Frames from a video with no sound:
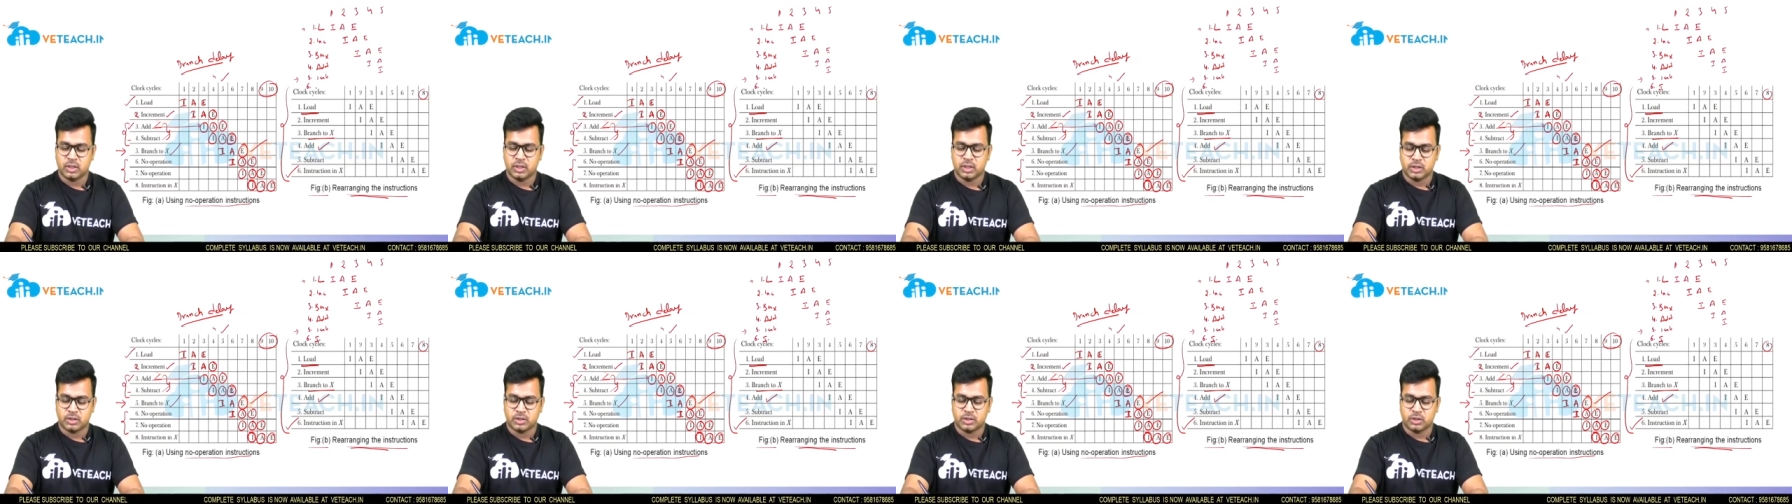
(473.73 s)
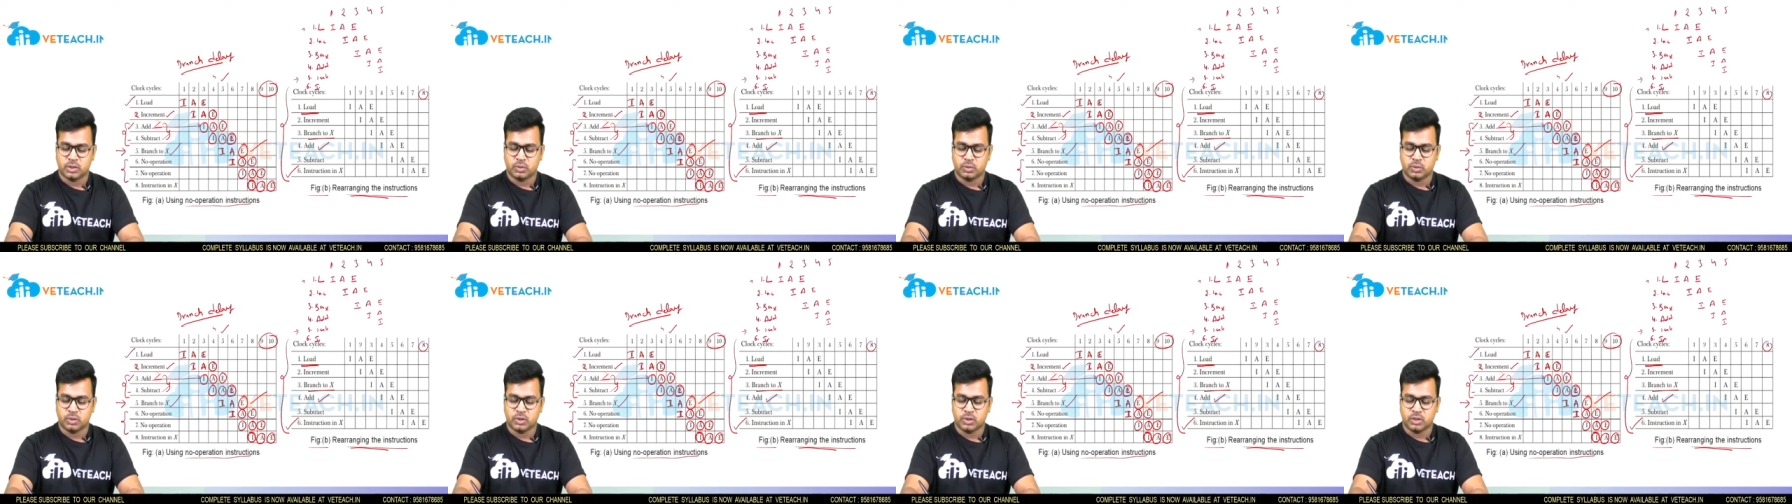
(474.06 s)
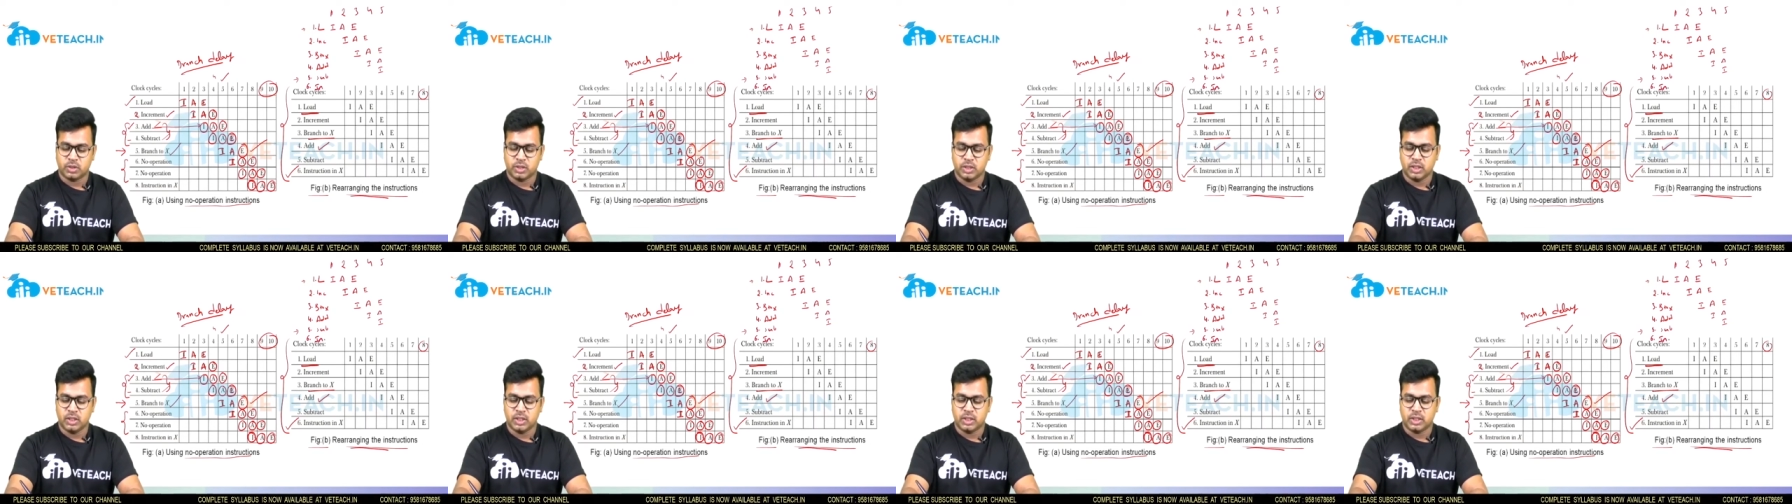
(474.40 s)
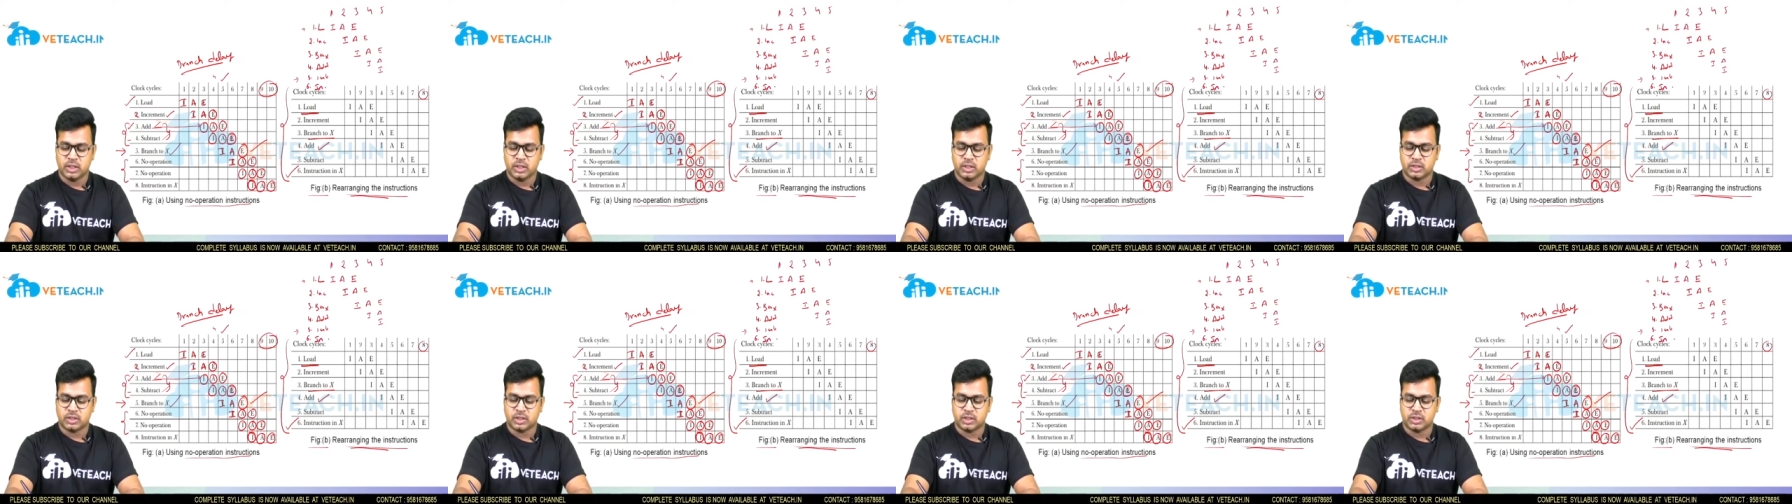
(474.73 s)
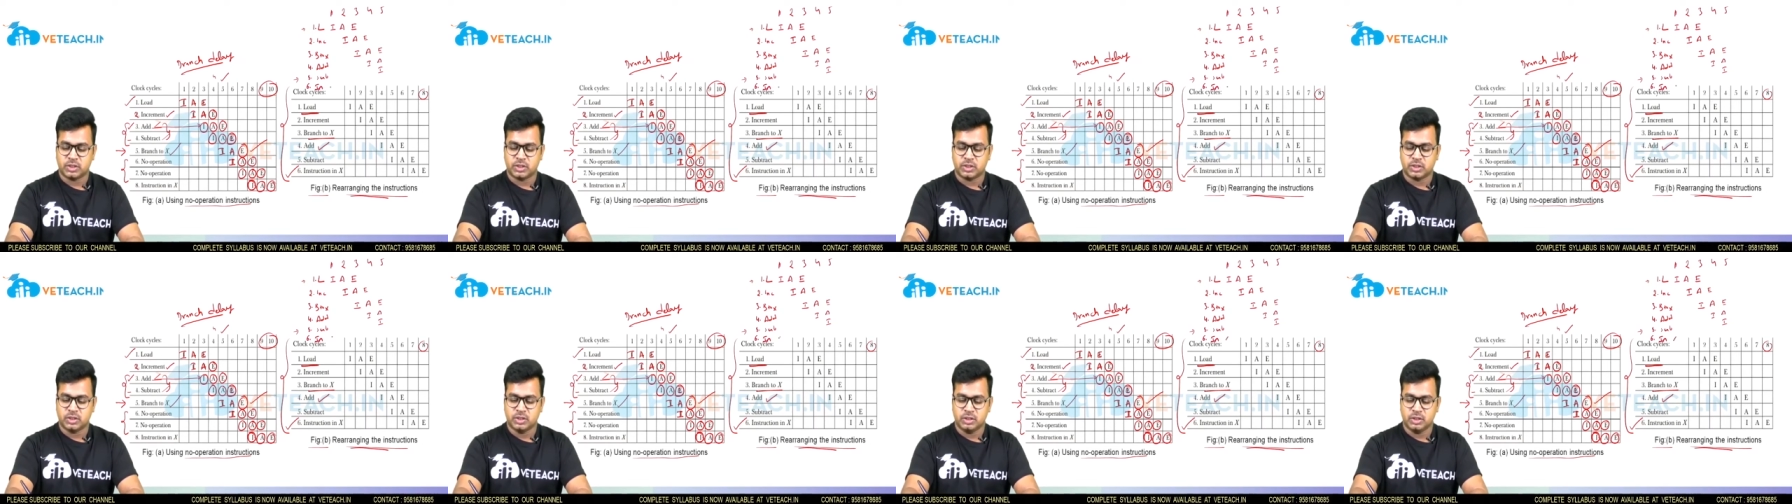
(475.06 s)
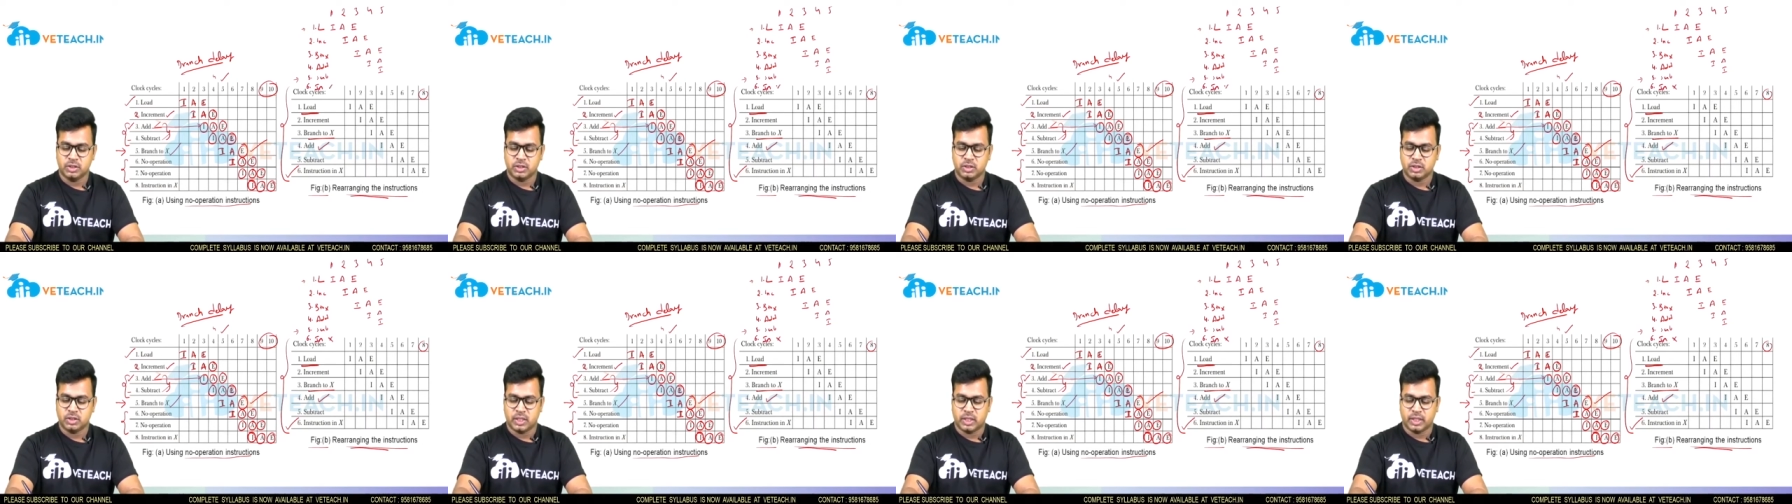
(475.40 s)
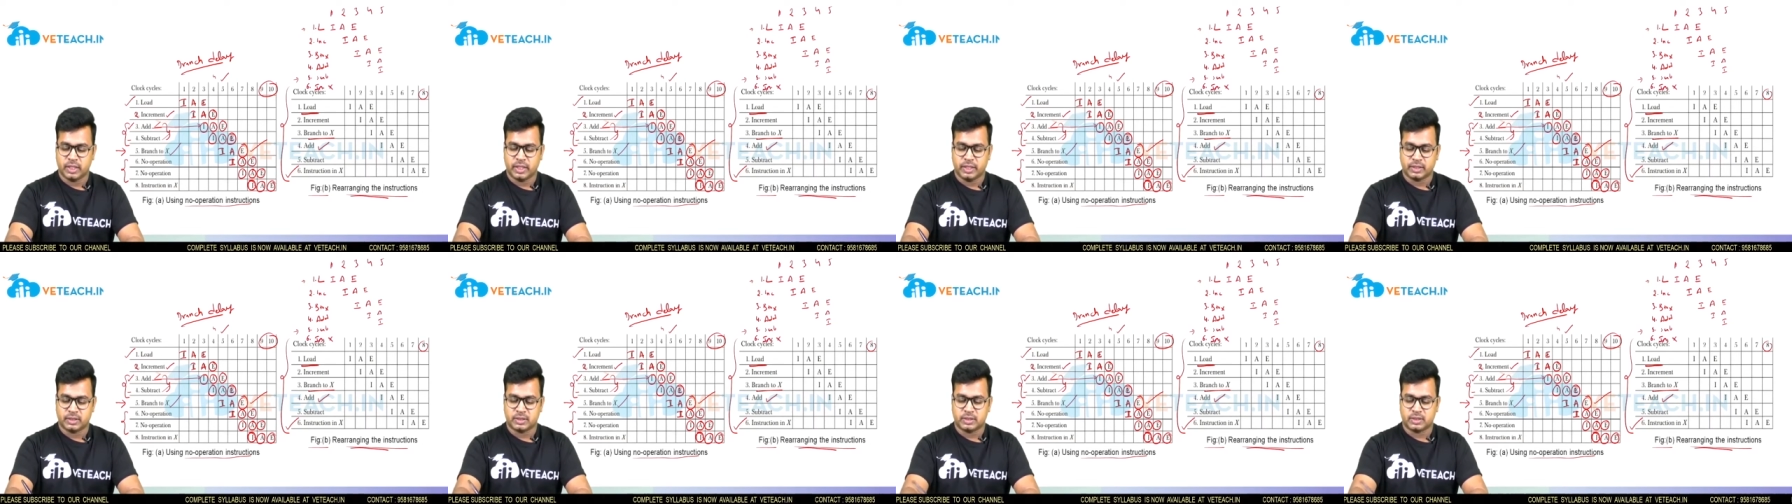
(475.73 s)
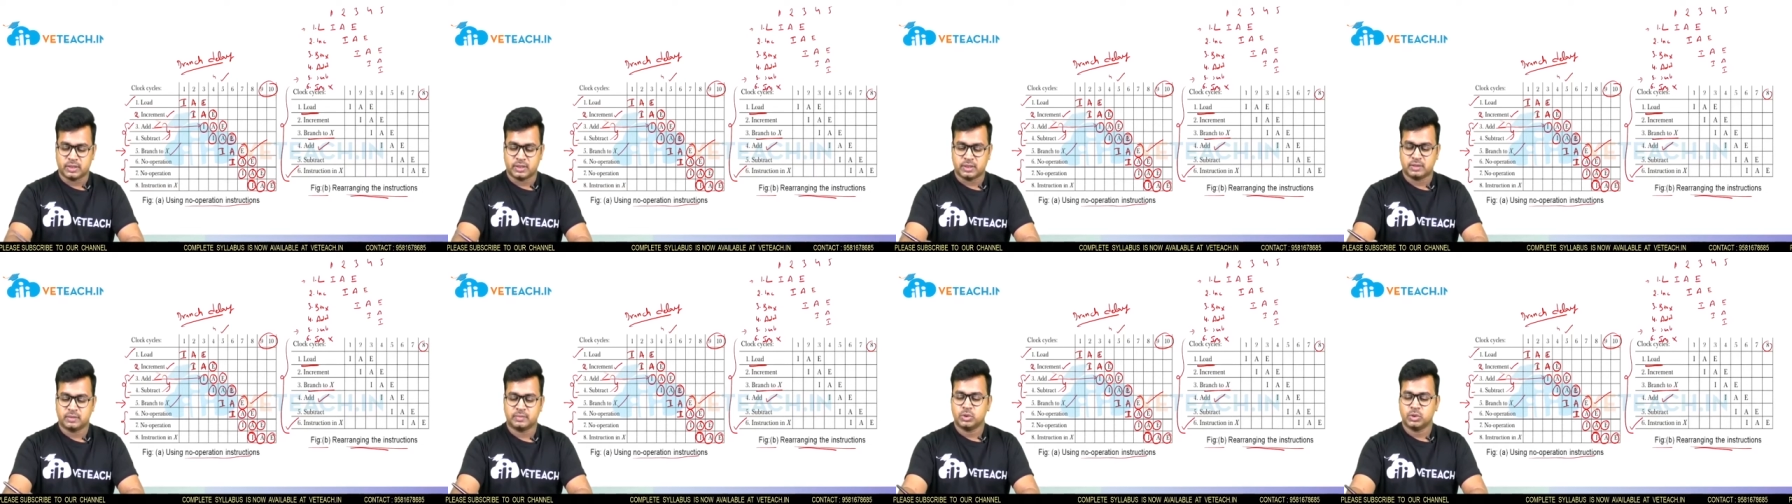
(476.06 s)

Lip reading: executing the instruction X.